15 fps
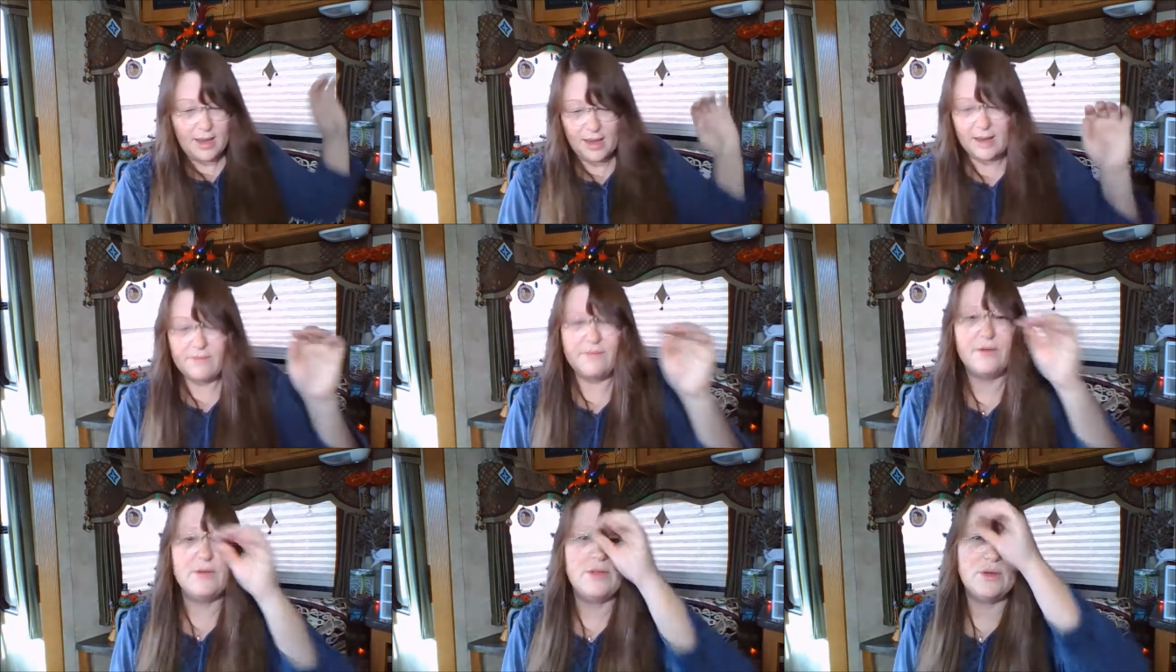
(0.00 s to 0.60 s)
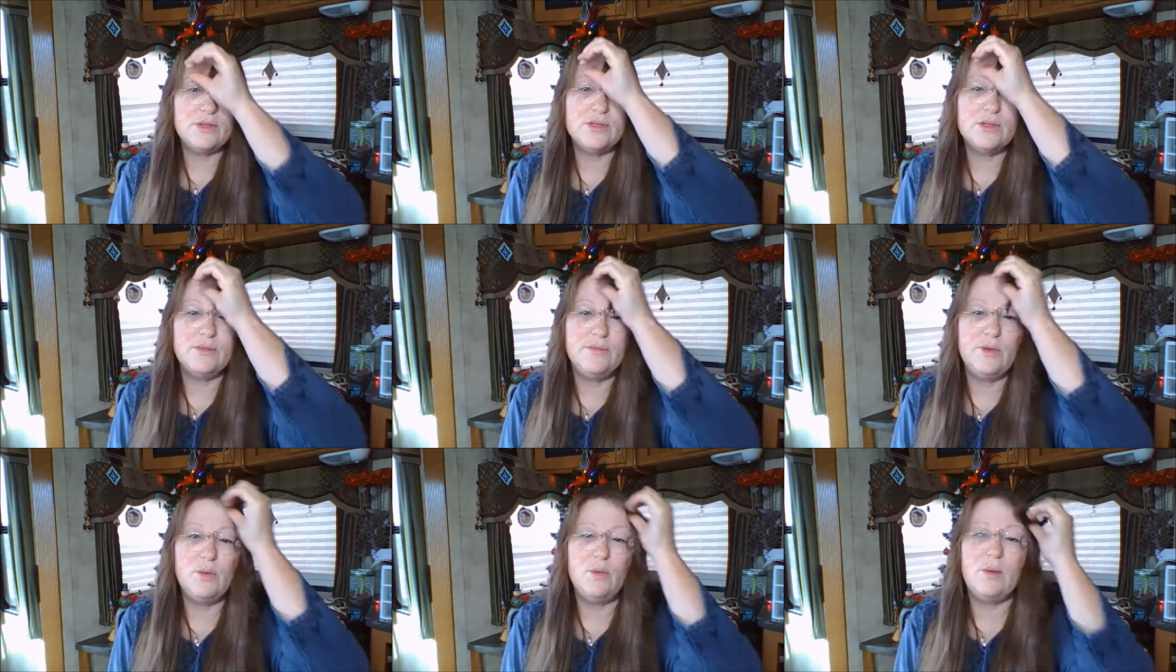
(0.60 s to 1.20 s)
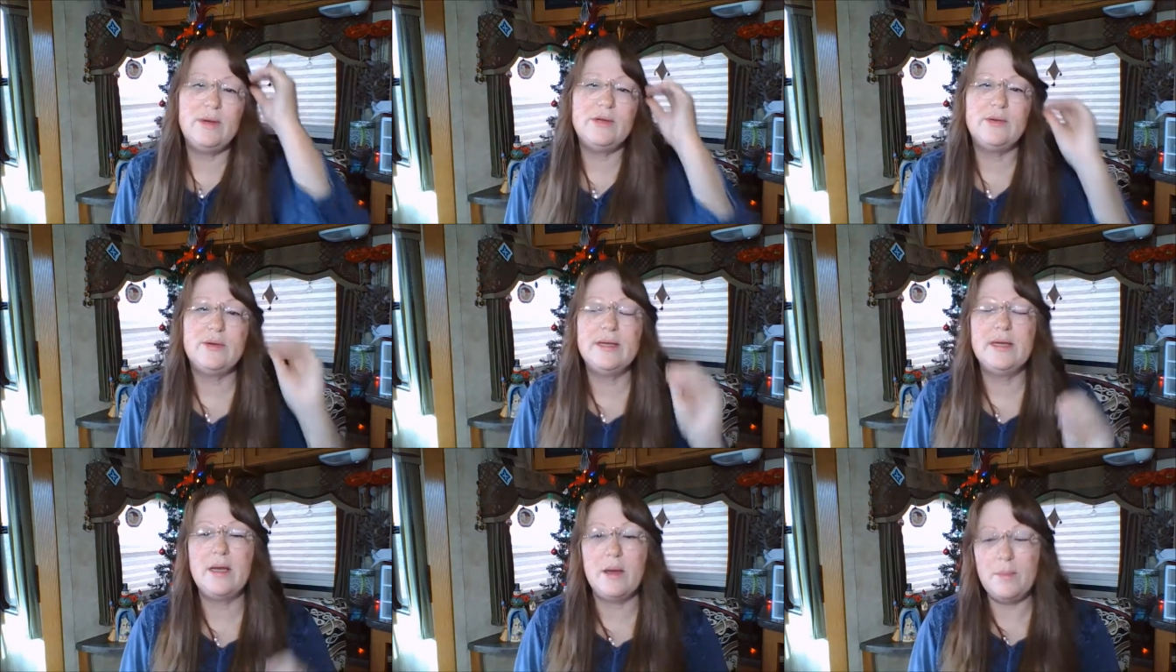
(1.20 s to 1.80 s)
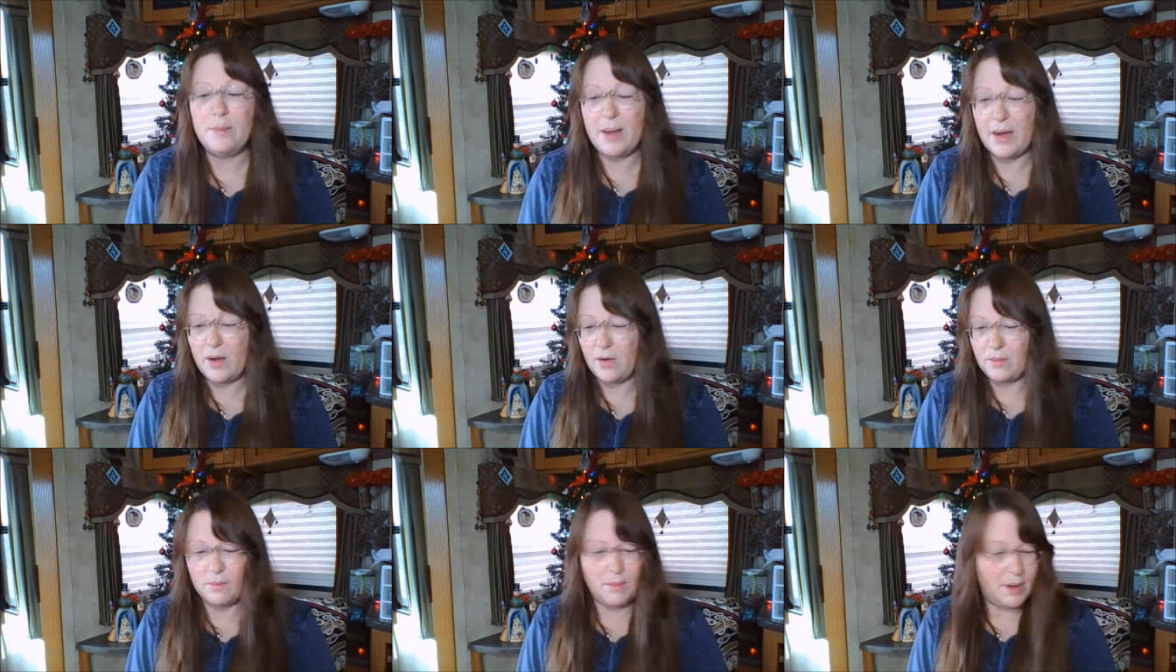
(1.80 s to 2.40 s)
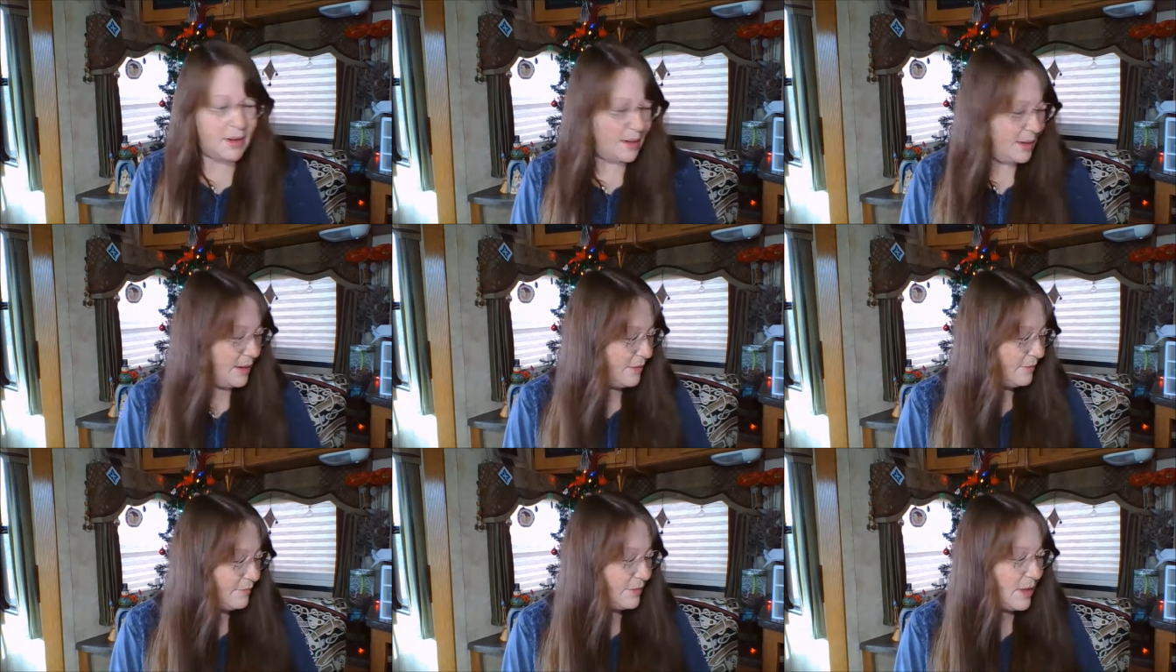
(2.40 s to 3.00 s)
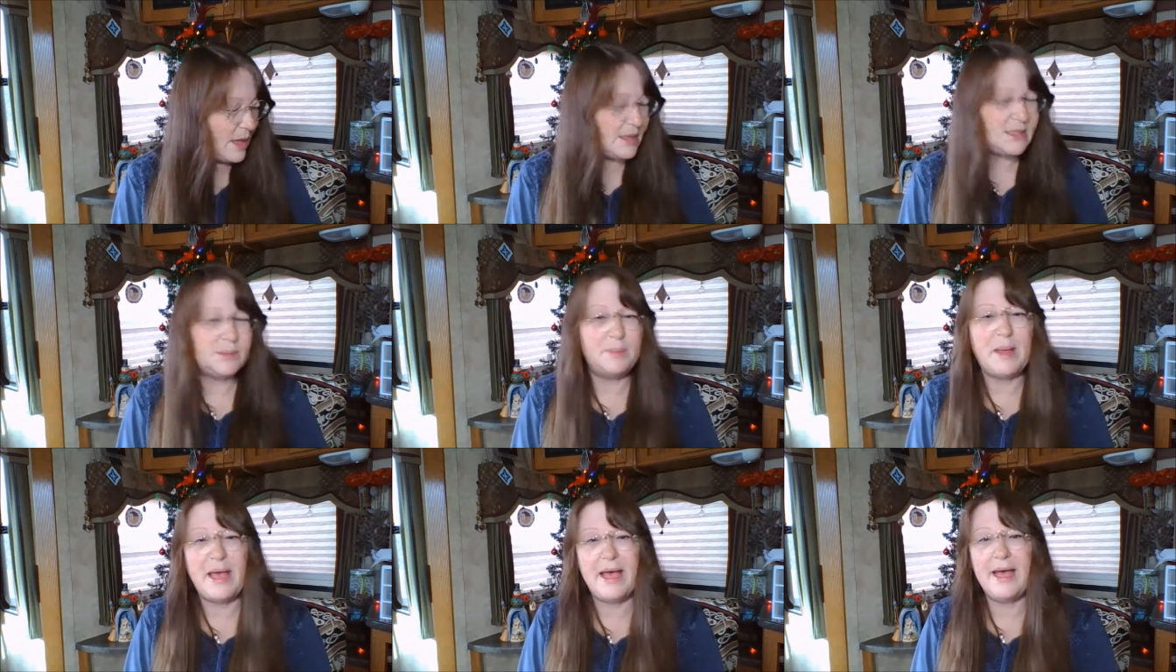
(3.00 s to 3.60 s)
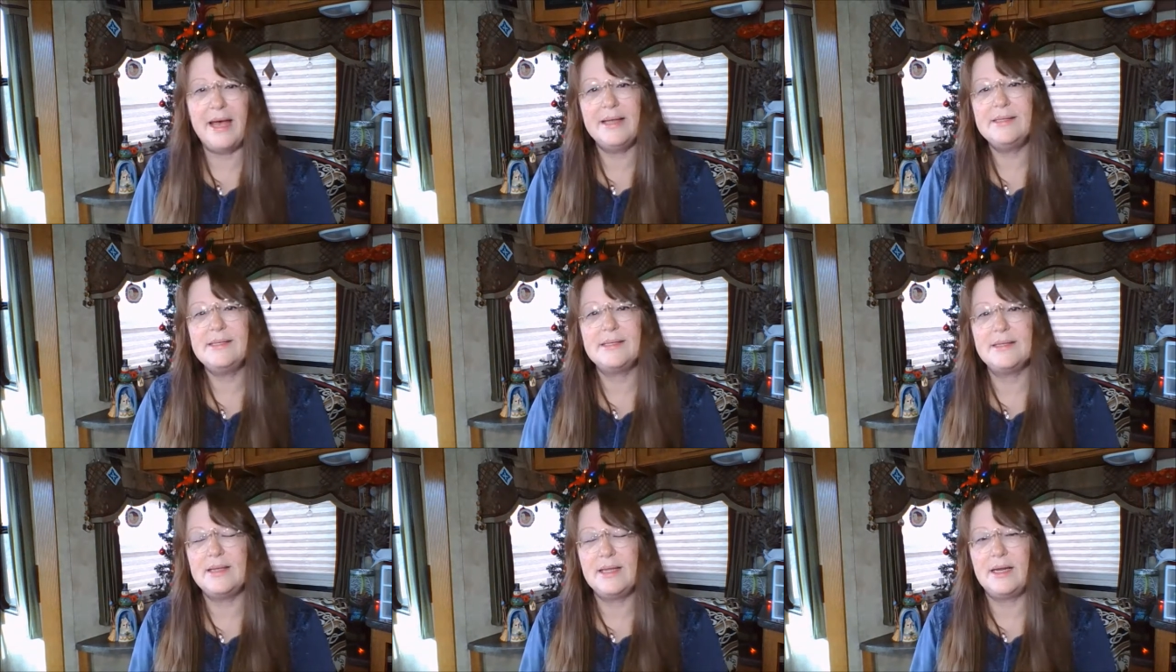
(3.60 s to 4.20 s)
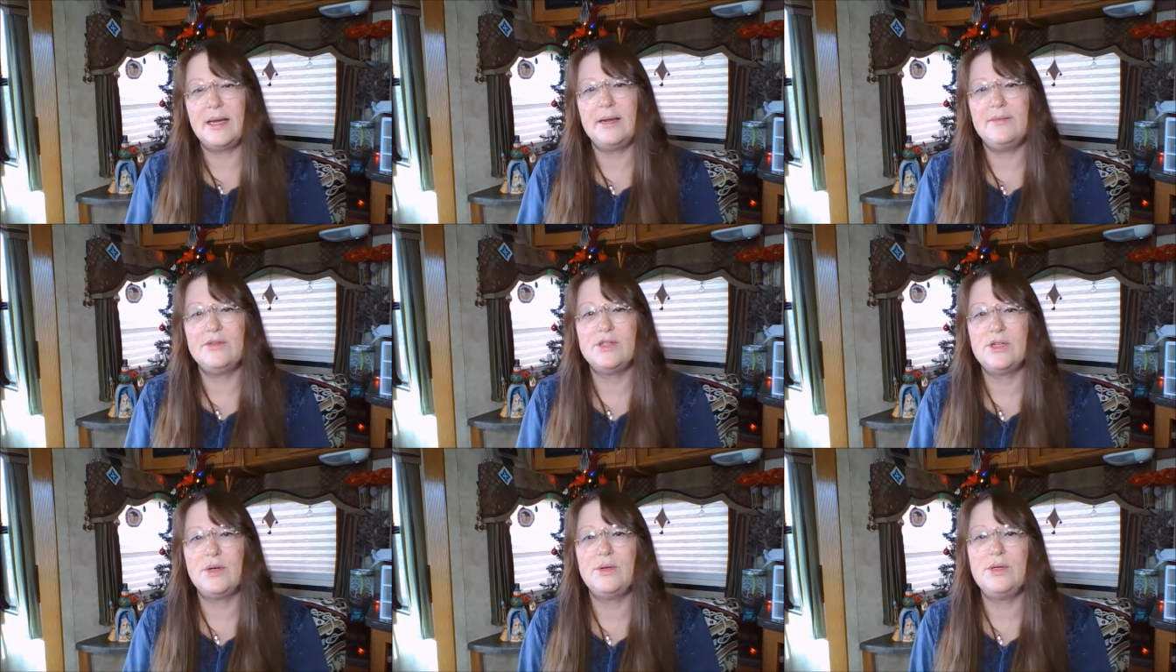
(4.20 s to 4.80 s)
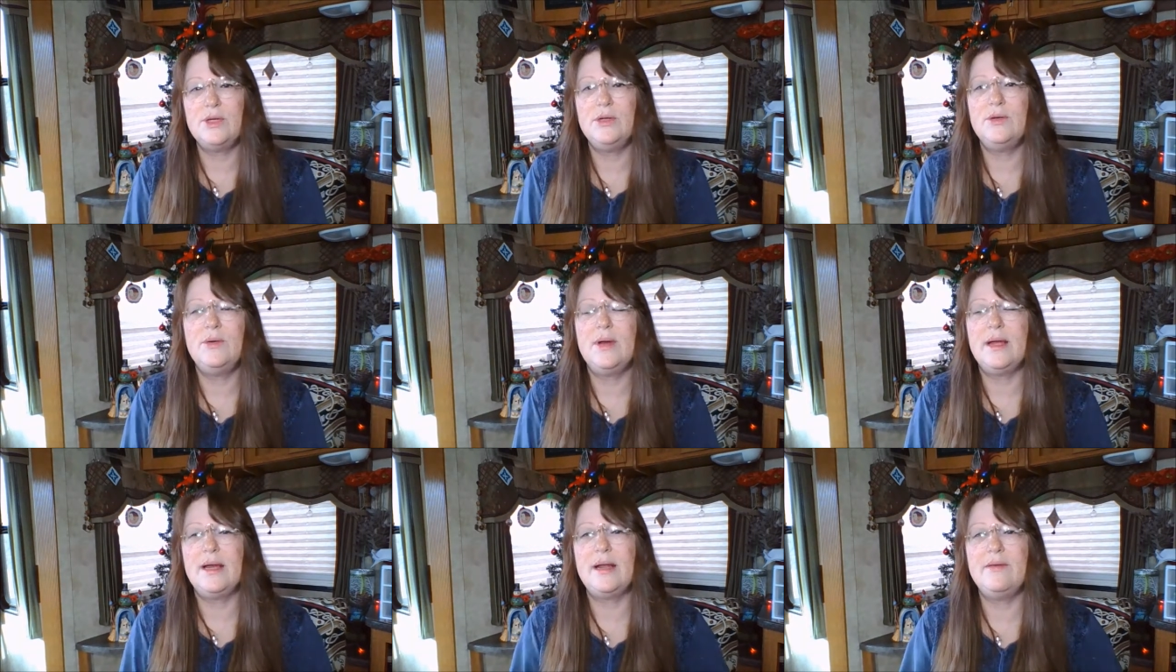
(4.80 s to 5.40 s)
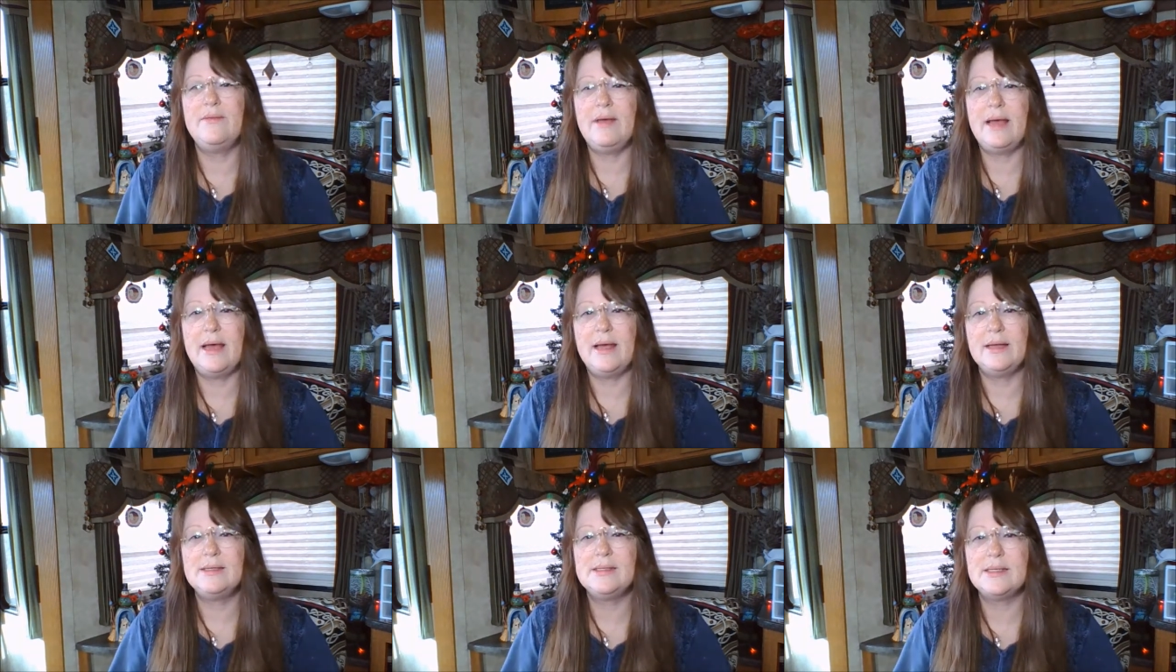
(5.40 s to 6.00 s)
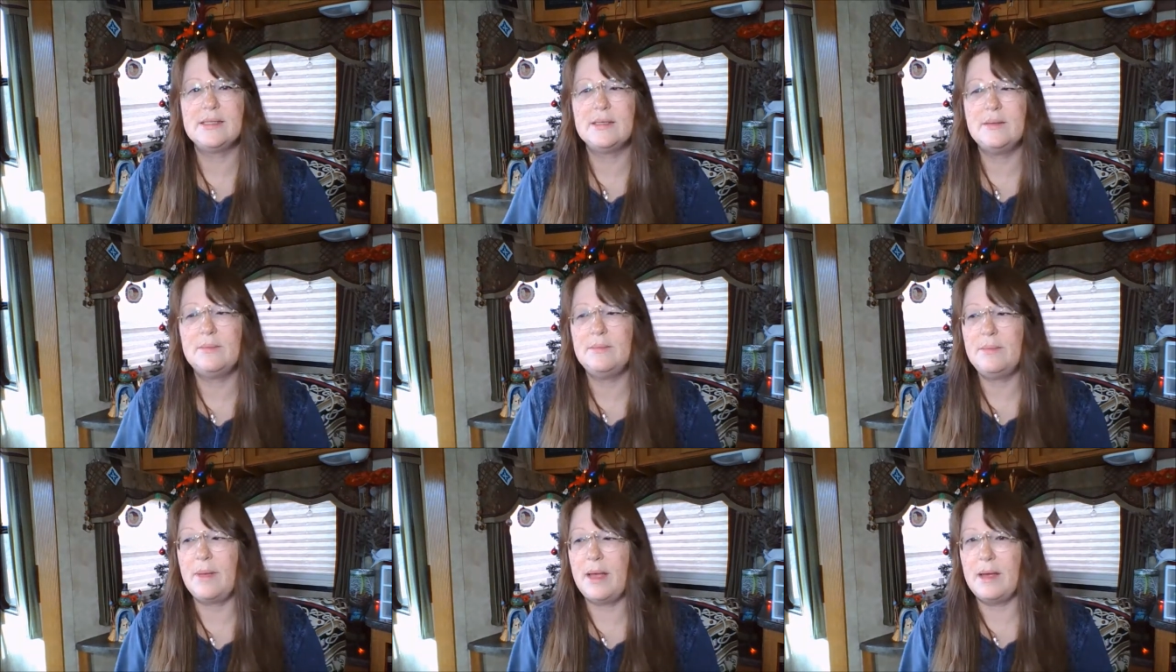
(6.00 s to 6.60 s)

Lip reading: and for those of you wondering about my floss pads that I've shown you, and I've had some